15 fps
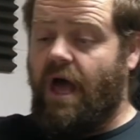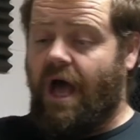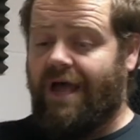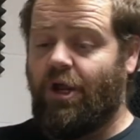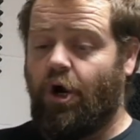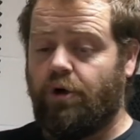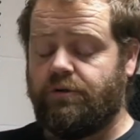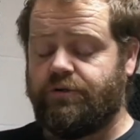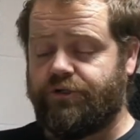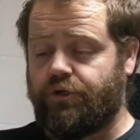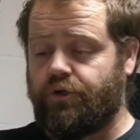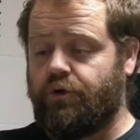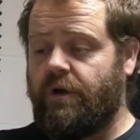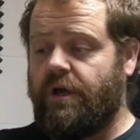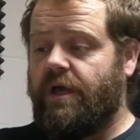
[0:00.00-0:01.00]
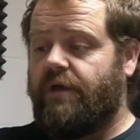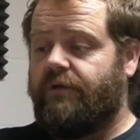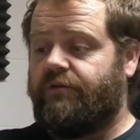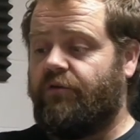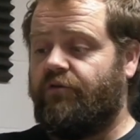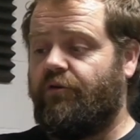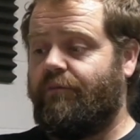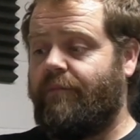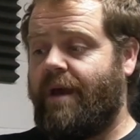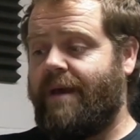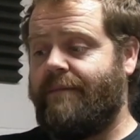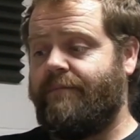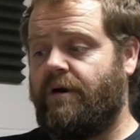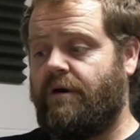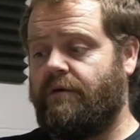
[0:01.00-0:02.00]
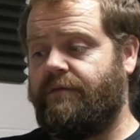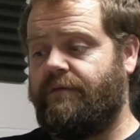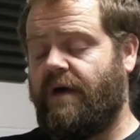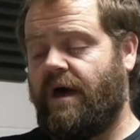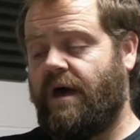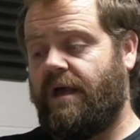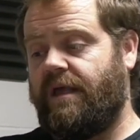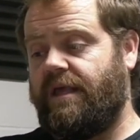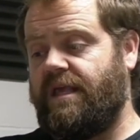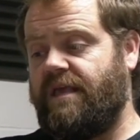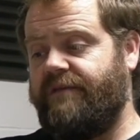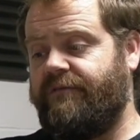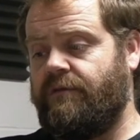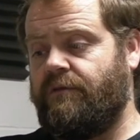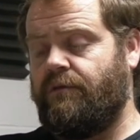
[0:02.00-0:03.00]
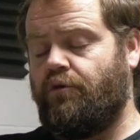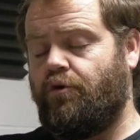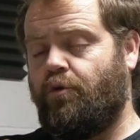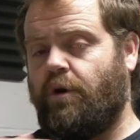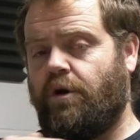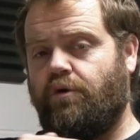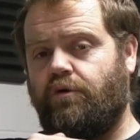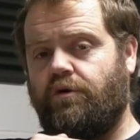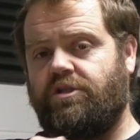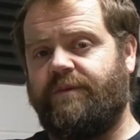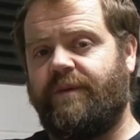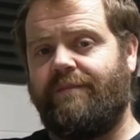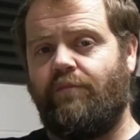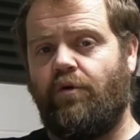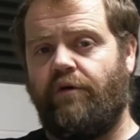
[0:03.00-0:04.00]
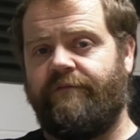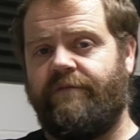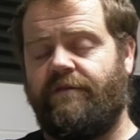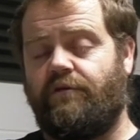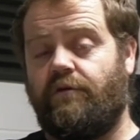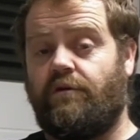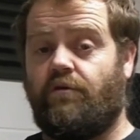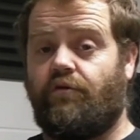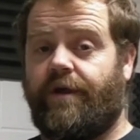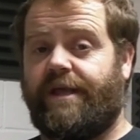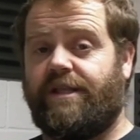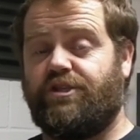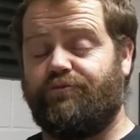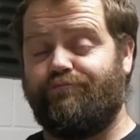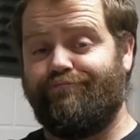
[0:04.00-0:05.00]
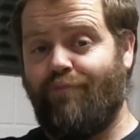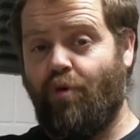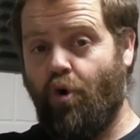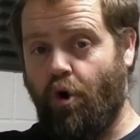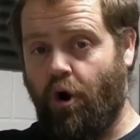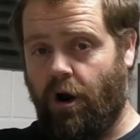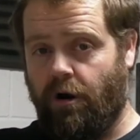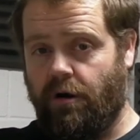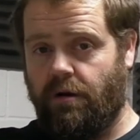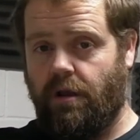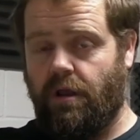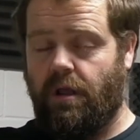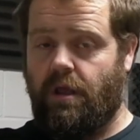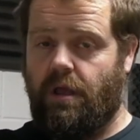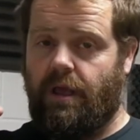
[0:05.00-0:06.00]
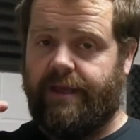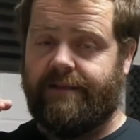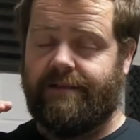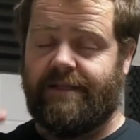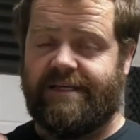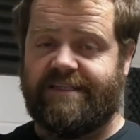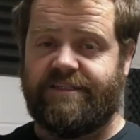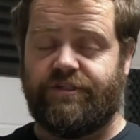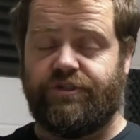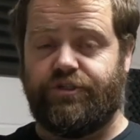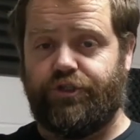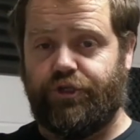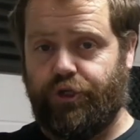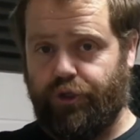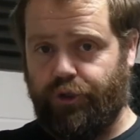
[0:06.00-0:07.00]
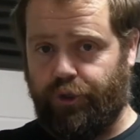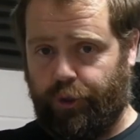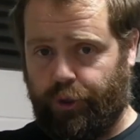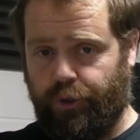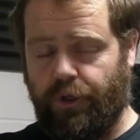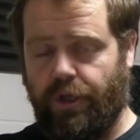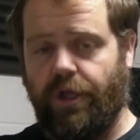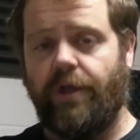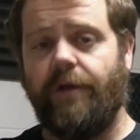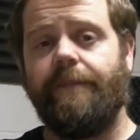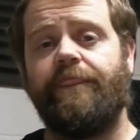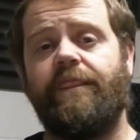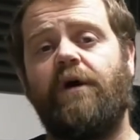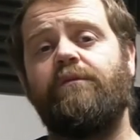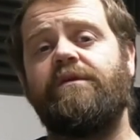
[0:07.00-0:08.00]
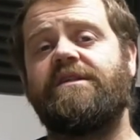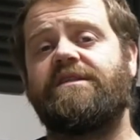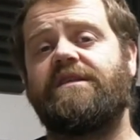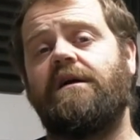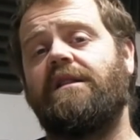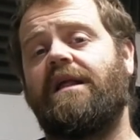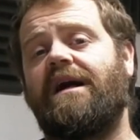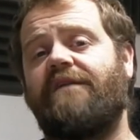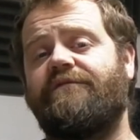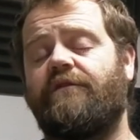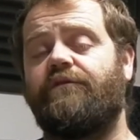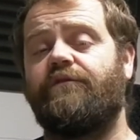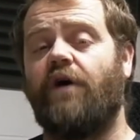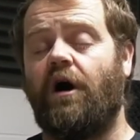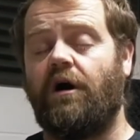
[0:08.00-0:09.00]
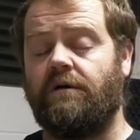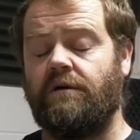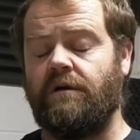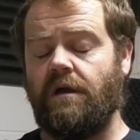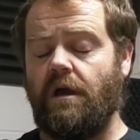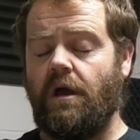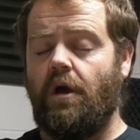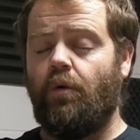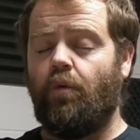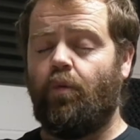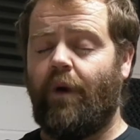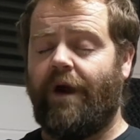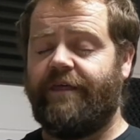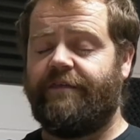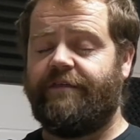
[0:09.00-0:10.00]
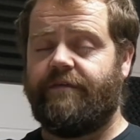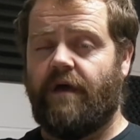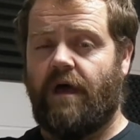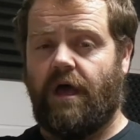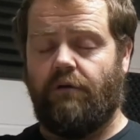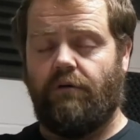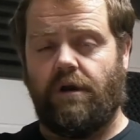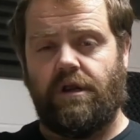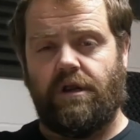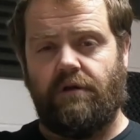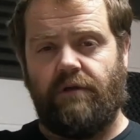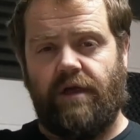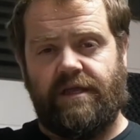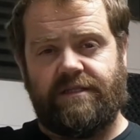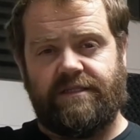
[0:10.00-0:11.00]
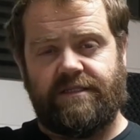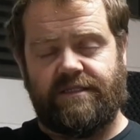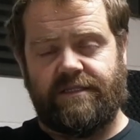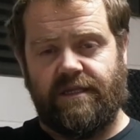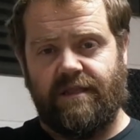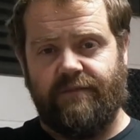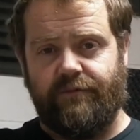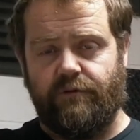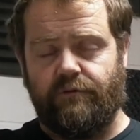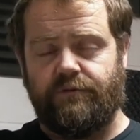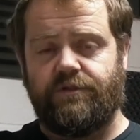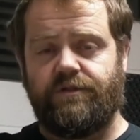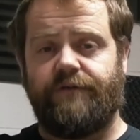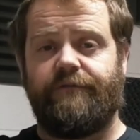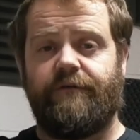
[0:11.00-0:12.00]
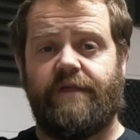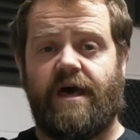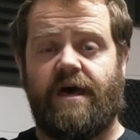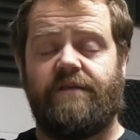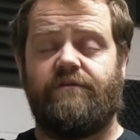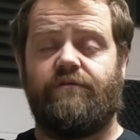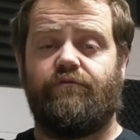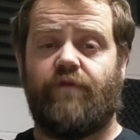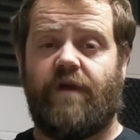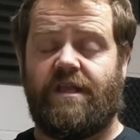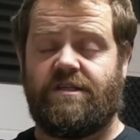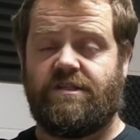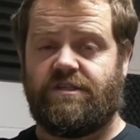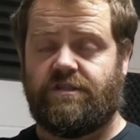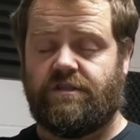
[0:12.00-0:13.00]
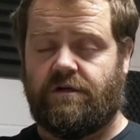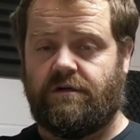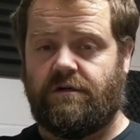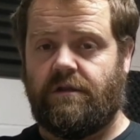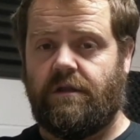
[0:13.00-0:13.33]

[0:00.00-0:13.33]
And also to remember that even though we're going to be moving through the range more in lesson two, that we still have the tongue with our correct syllables for that register